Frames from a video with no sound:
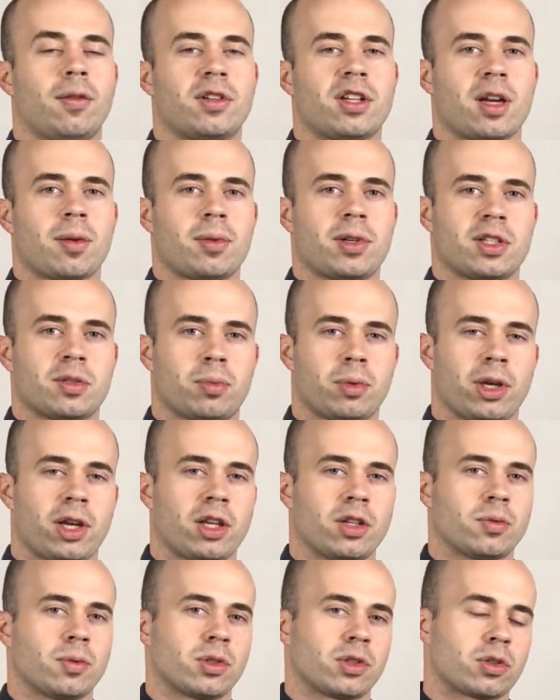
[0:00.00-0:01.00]
Japanese
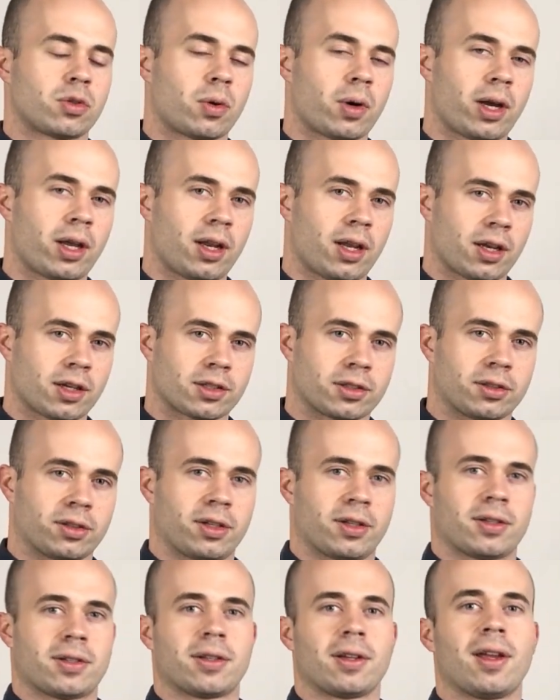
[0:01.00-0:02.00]
blades was quite
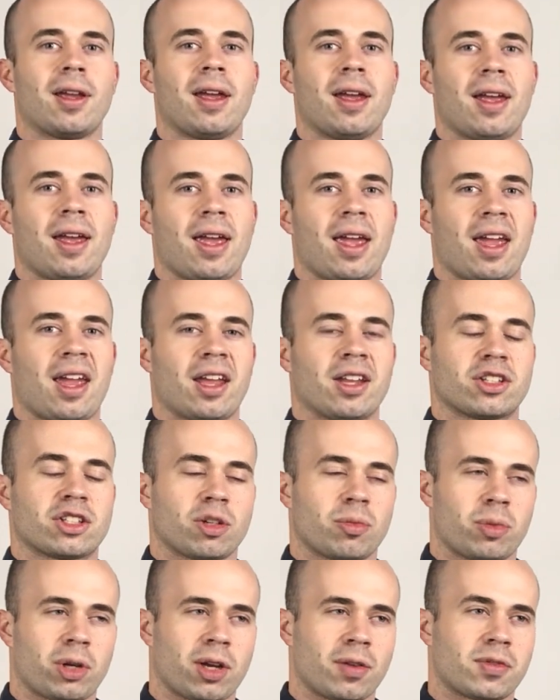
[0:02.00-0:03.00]
excellent, and
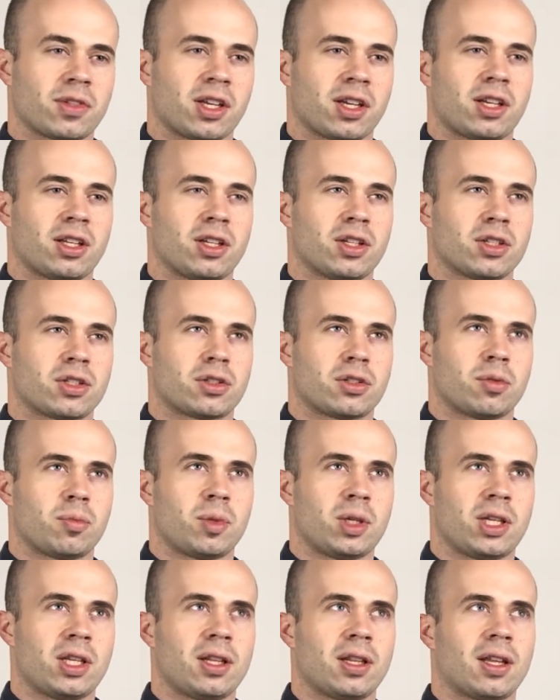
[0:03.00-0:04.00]
some have taken this to
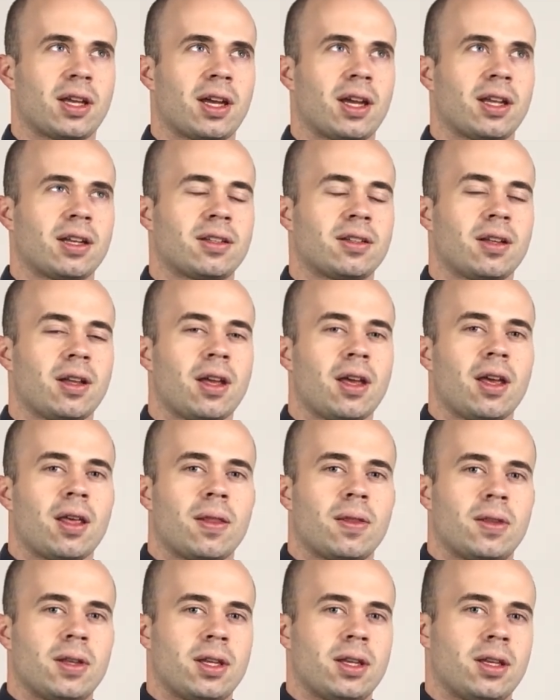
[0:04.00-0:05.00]
mean that
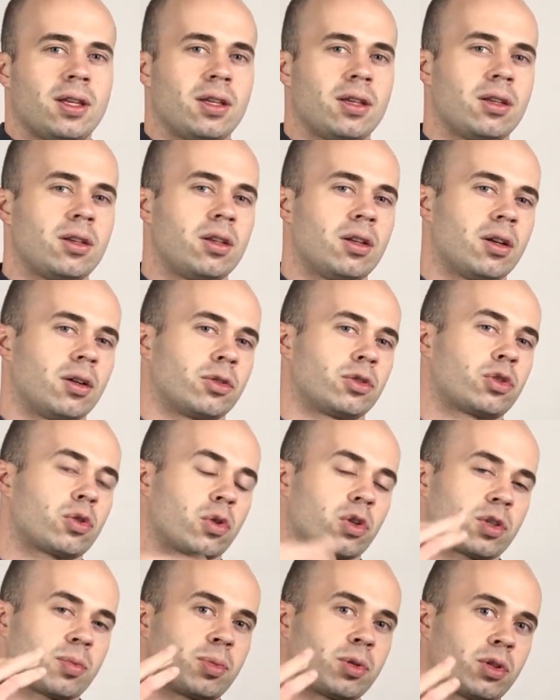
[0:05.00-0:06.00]
the
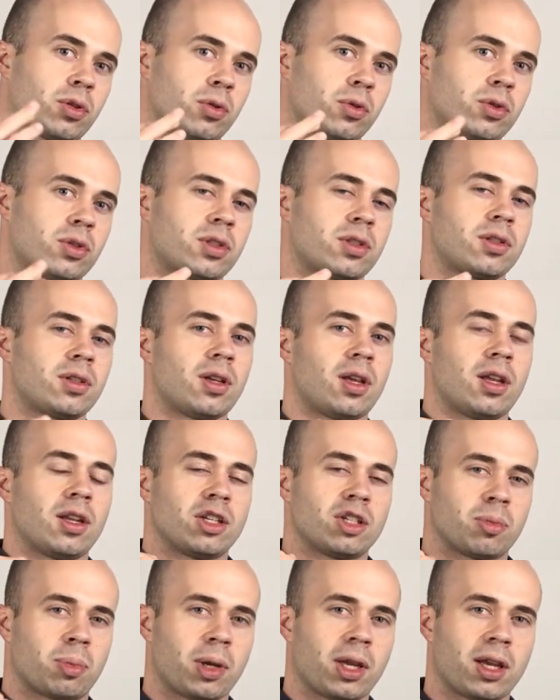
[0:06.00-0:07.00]
swords produced in
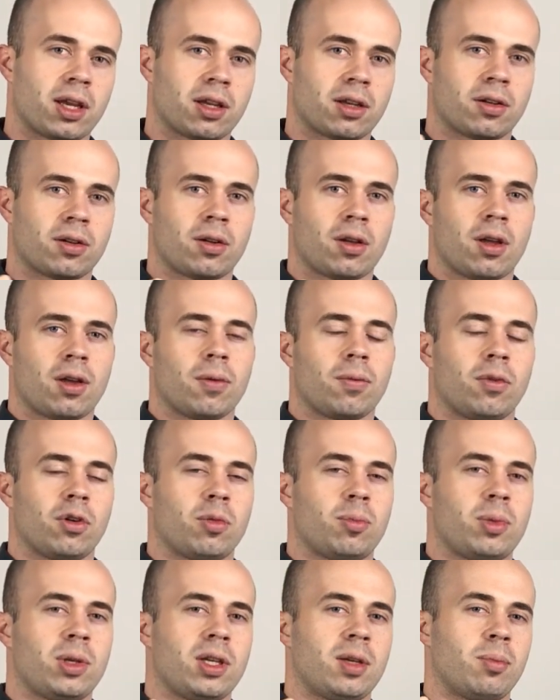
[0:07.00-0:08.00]
Japan would
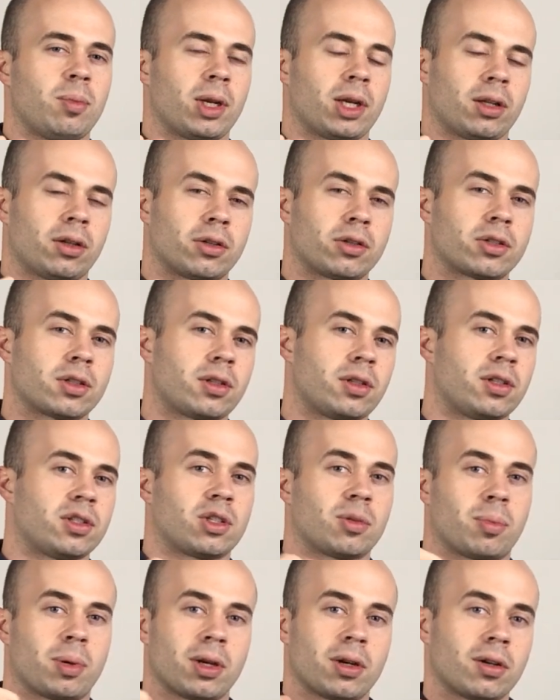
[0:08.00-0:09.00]
be metallurgically
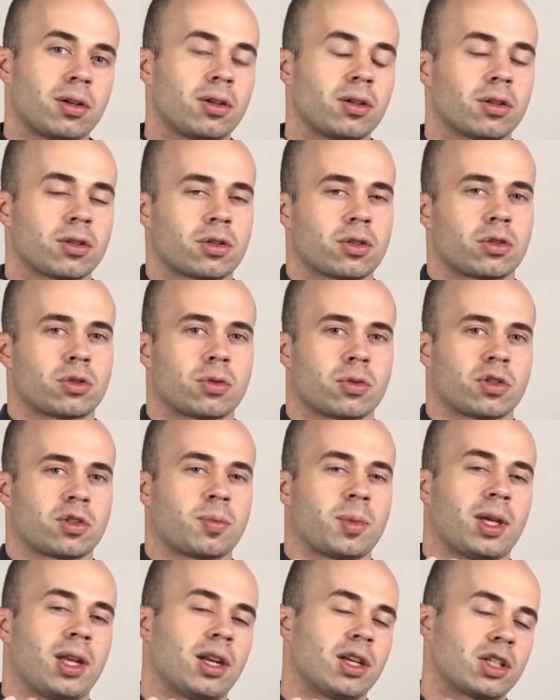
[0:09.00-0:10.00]
superior to swords
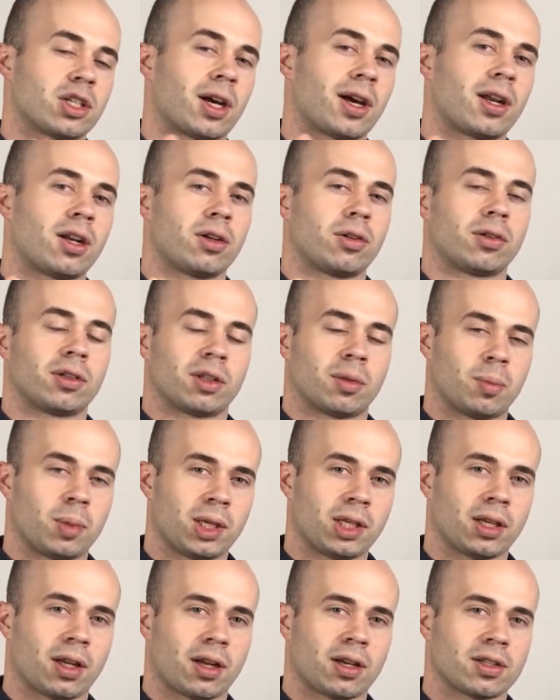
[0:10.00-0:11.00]
made in China during the Ming
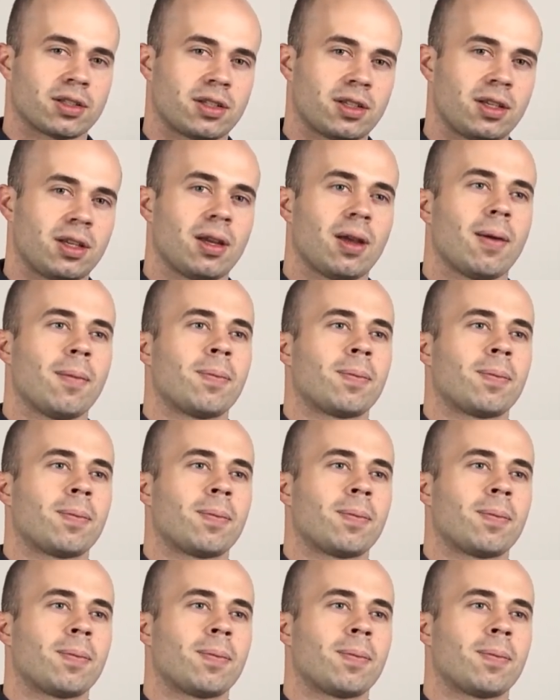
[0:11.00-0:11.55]
Dynasty.